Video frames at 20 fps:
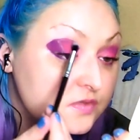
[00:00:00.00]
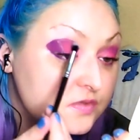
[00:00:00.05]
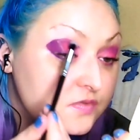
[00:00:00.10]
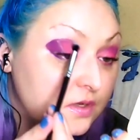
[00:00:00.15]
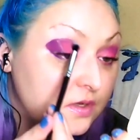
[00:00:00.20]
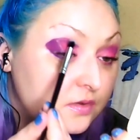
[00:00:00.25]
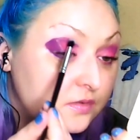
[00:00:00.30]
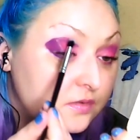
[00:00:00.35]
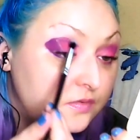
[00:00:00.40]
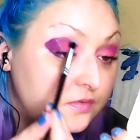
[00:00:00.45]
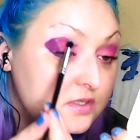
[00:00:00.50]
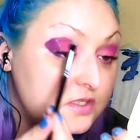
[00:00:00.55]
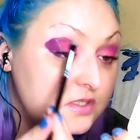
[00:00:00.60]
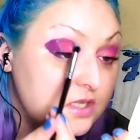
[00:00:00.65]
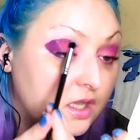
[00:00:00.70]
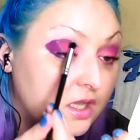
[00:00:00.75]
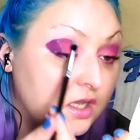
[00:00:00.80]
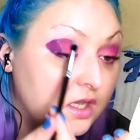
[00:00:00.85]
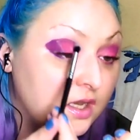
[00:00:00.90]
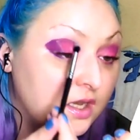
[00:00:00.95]
very
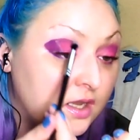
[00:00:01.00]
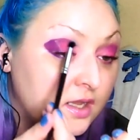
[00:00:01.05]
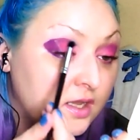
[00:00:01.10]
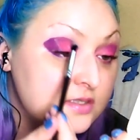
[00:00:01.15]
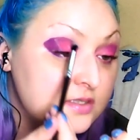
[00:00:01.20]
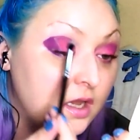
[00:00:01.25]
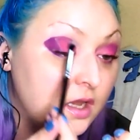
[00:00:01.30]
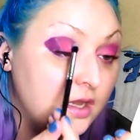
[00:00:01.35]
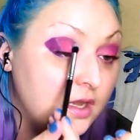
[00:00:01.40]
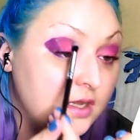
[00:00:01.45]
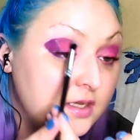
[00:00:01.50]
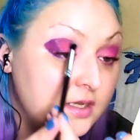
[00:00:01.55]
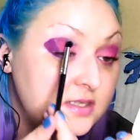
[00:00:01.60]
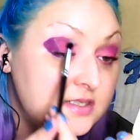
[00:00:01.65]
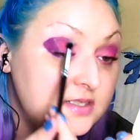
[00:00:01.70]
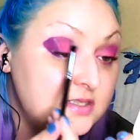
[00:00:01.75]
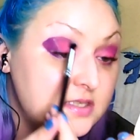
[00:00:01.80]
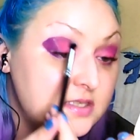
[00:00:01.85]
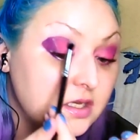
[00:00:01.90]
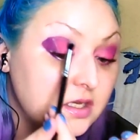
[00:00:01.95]
gently, in tiny
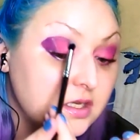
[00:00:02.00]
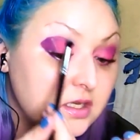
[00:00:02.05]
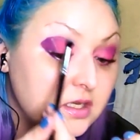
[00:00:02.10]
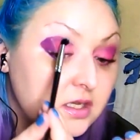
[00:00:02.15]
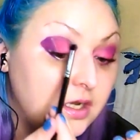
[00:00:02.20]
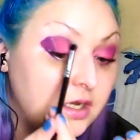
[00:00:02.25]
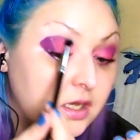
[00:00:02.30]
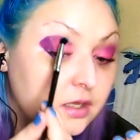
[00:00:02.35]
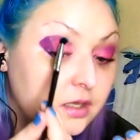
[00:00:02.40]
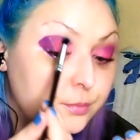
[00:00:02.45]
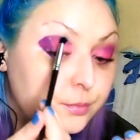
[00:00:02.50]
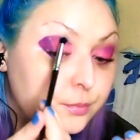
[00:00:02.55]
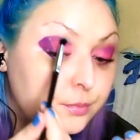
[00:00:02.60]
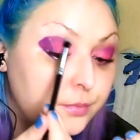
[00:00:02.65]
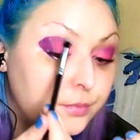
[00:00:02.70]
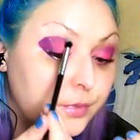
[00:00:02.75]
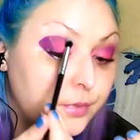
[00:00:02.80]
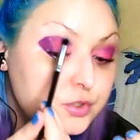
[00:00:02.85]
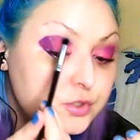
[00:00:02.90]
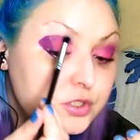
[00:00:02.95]
circular
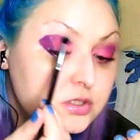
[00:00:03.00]
motions,